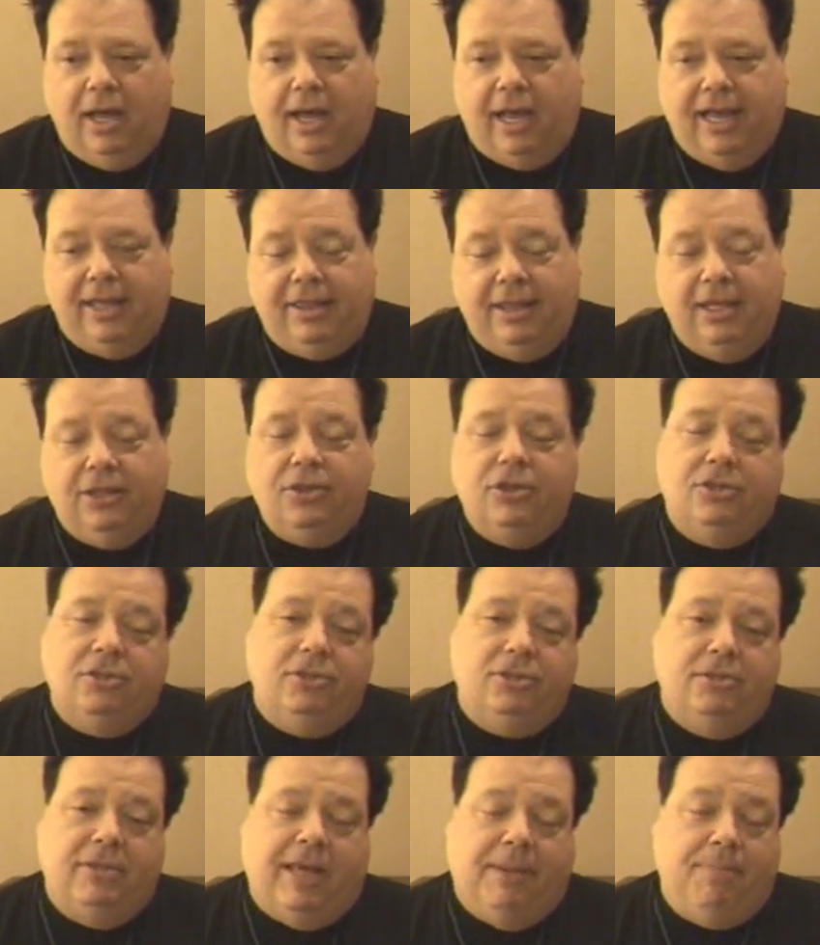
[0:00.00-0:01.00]
I think
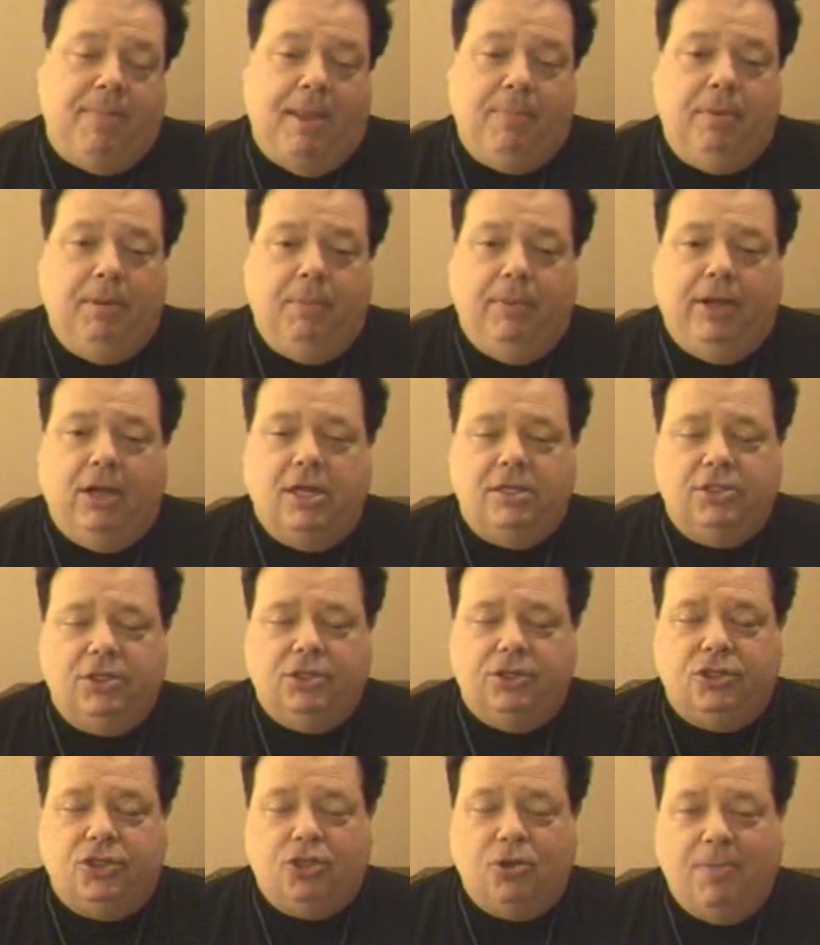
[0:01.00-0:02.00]
that may be
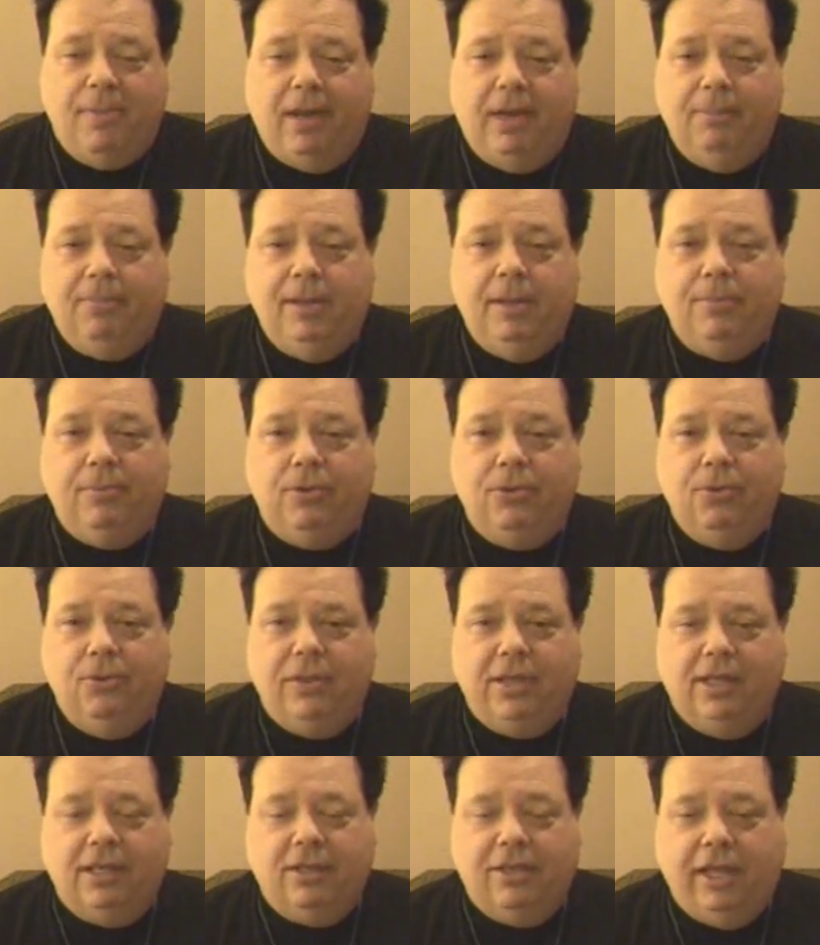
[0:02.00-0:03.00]
because there's so many people
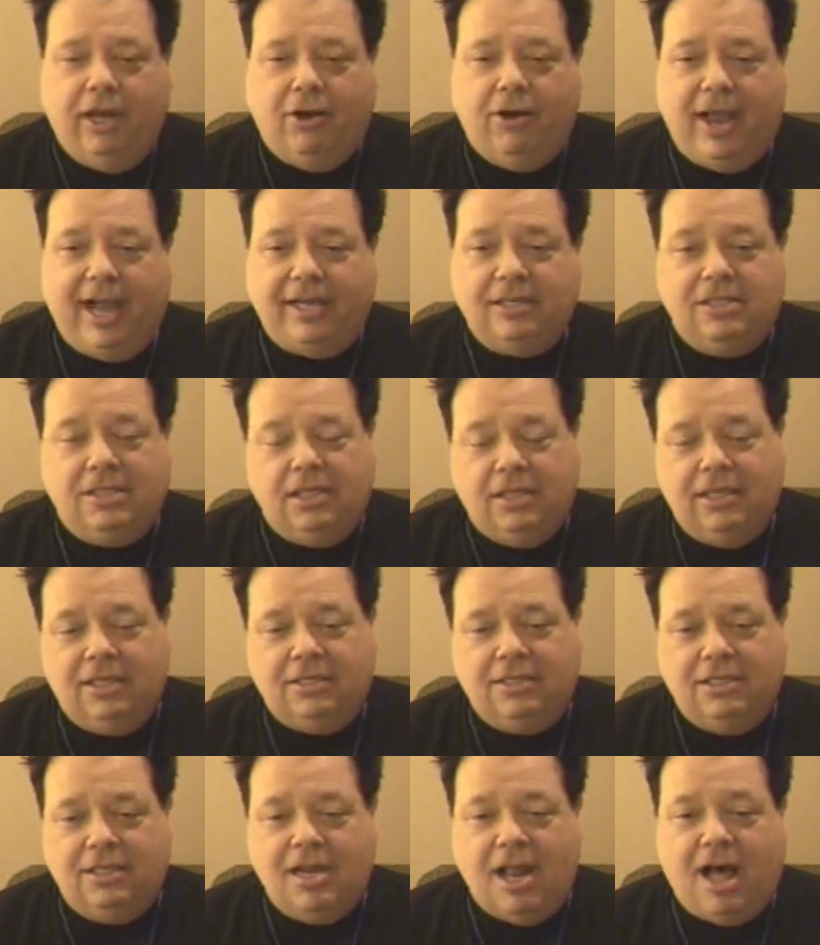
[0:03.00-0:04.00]
who think they are
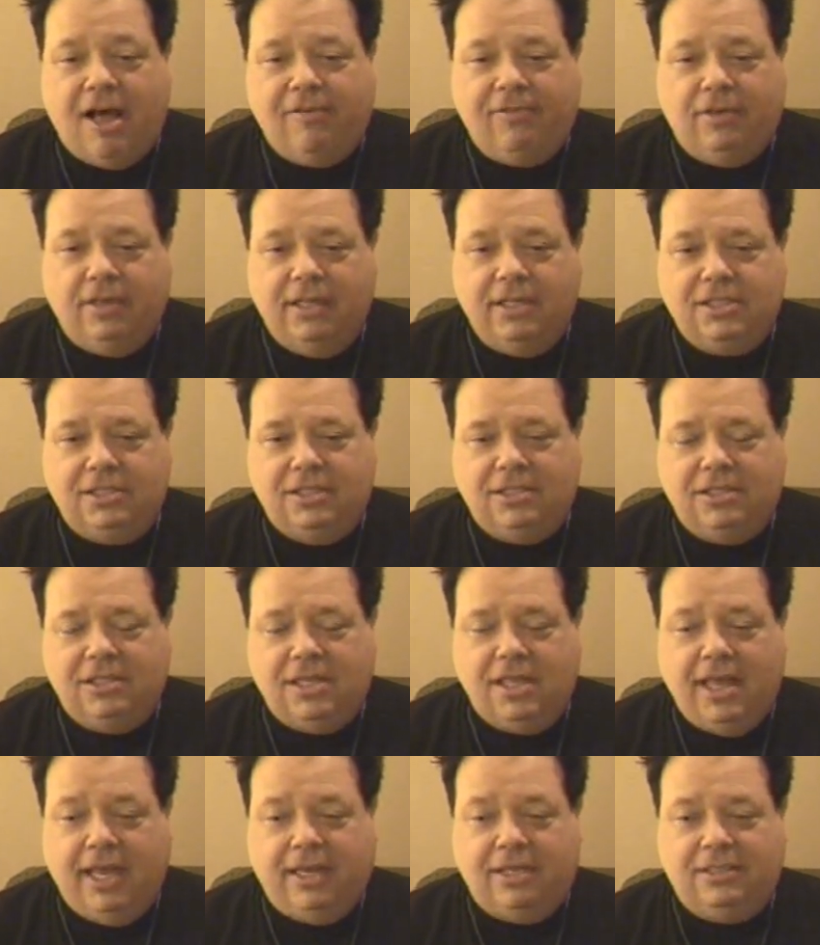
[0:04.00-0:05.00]
excellent
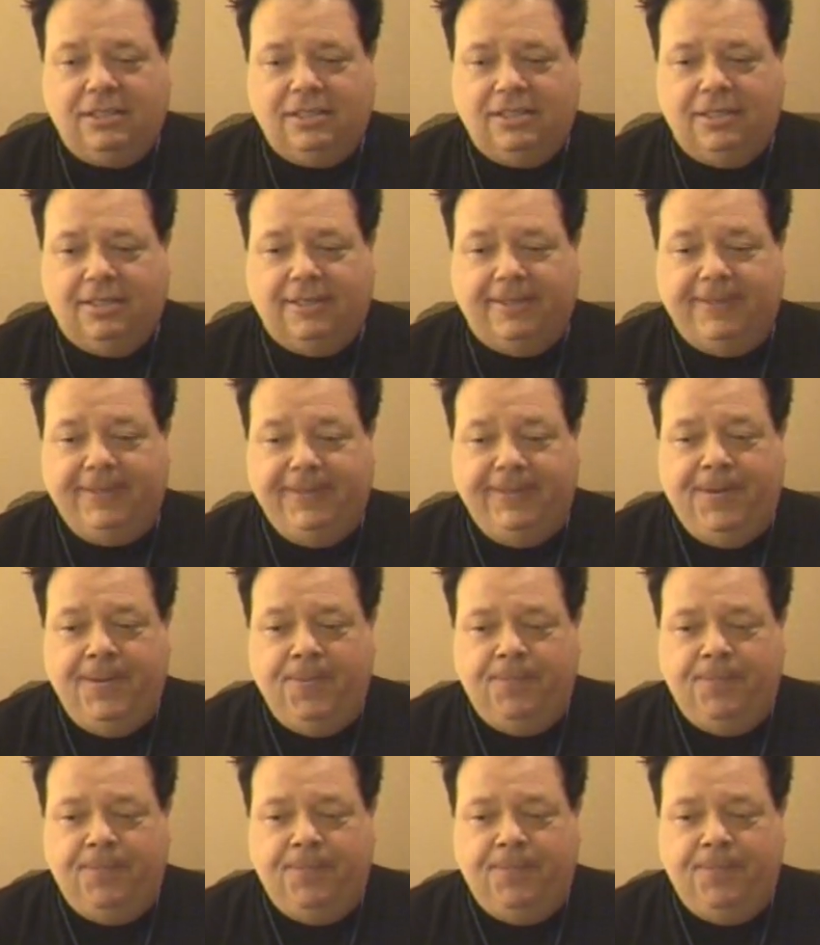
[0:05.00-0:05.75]
novelists that